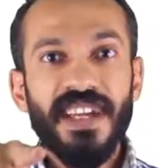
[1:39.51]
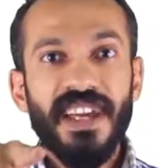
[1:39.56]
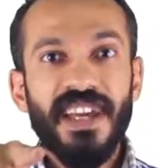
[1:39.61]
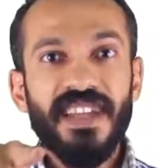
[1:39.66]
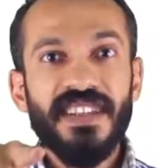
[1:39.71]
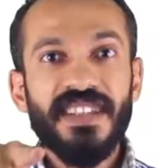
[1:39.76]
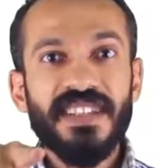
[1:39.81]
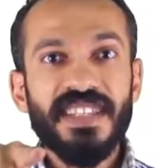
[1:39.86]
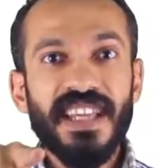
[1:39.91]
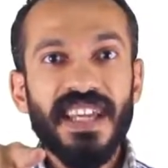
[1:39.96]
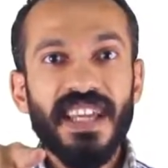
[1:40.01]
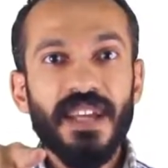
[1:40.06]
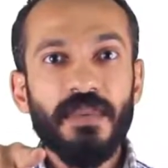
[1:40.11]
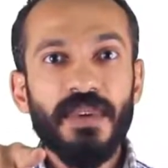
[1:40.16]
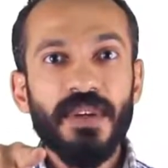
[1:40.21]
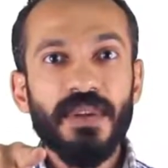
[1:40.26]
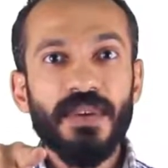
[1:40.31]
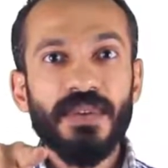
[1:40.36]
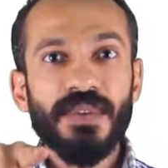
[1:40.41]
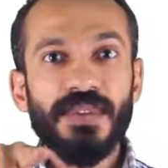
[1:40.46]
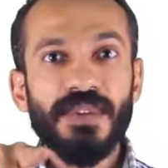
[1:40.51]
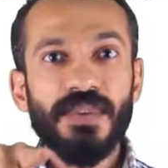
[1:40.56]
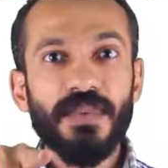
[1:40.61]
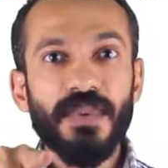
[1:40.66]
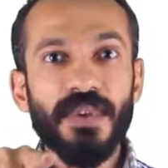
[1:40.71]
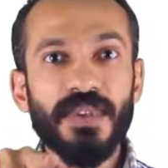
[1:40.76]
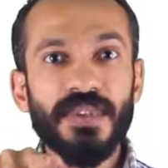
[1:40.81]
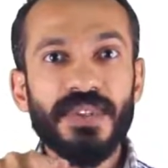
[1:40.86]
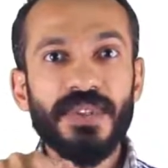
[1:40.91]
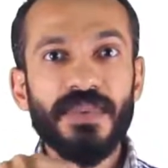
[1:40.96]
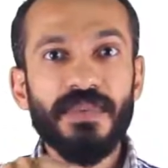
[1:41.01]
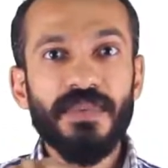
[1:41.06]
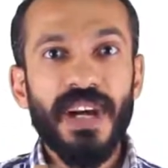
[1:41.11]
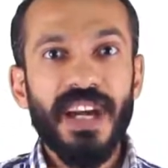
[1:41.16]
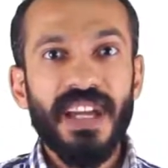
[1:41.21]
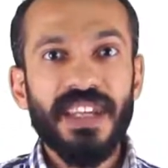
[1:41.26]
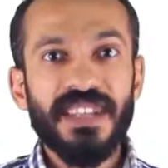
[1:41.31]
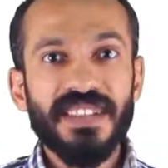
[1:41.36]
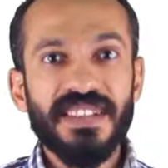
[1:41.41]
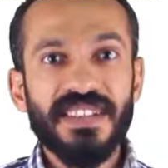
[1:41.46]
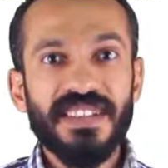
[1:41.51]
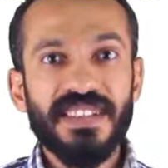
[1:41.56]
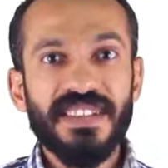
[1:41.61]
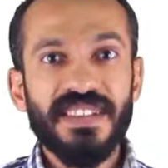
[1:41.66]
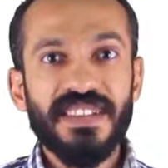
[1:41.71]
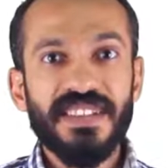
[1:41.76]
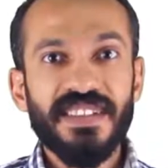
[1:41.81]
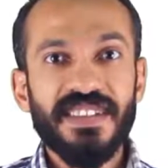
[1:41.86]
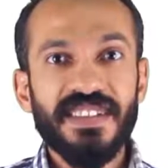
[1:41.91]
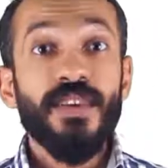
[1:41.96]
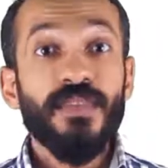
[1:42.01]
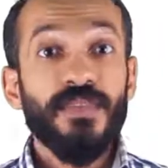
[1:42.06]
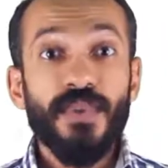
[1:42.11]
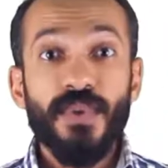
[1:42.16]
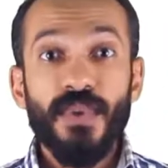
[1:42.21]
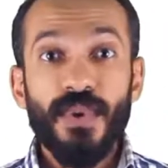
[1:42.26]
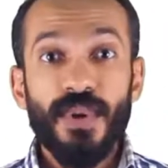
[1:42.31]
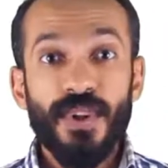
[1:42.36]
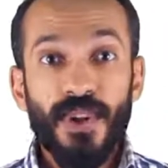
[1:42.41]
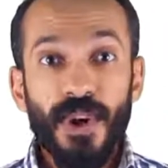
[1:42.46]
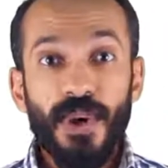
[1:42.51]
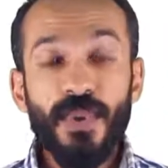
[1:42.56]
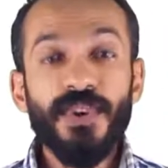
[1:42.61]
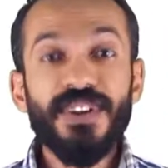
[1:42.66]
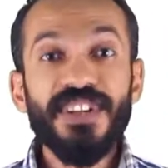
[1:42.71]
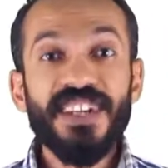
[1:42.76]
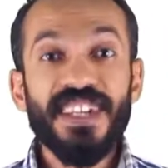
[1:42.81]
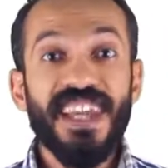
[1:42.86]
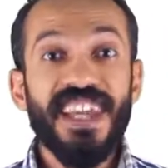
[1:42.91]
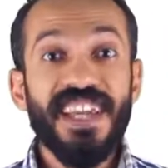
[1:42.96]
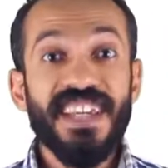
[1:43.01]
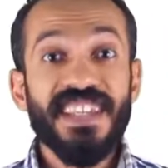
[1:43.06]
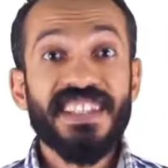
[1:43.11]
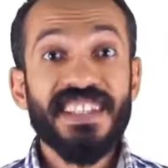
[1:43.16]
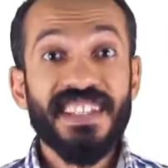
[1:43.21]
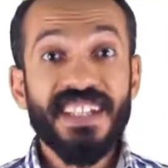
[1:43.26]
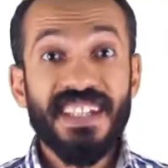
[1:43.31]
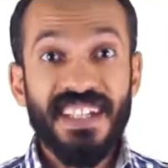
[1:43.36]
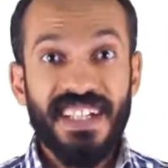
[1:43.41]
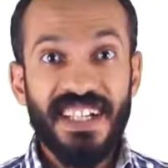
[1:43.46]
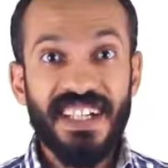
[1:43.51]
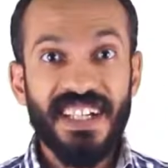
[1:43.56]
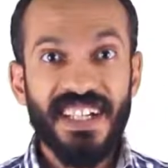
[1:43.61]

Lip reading: and the second one goes towards the right. For a lowercase K,